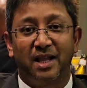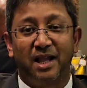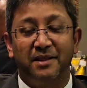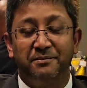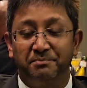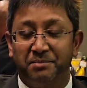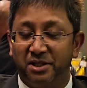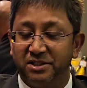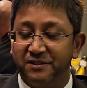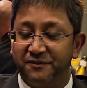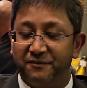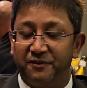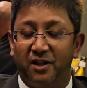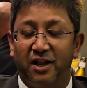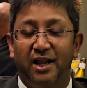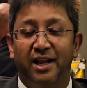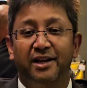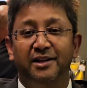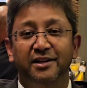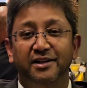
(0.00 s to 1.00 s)
And
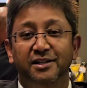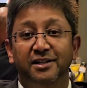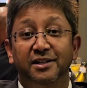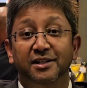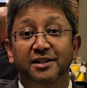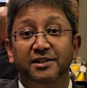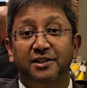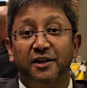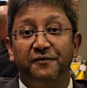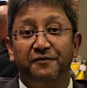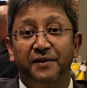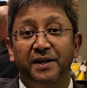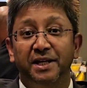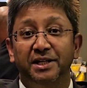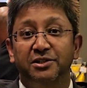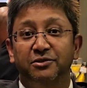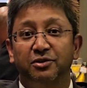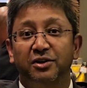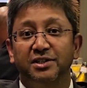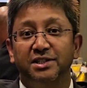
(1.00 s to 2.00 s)
butterfly it. So
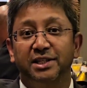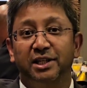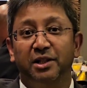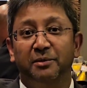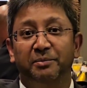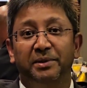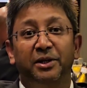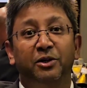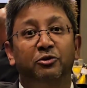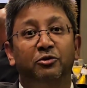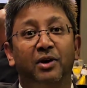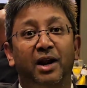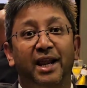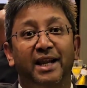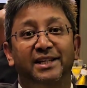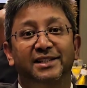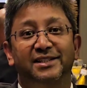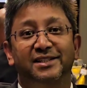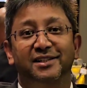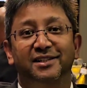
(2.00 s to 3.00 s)
fingers crossed it'll be
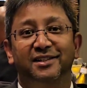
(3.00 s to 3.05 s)
great.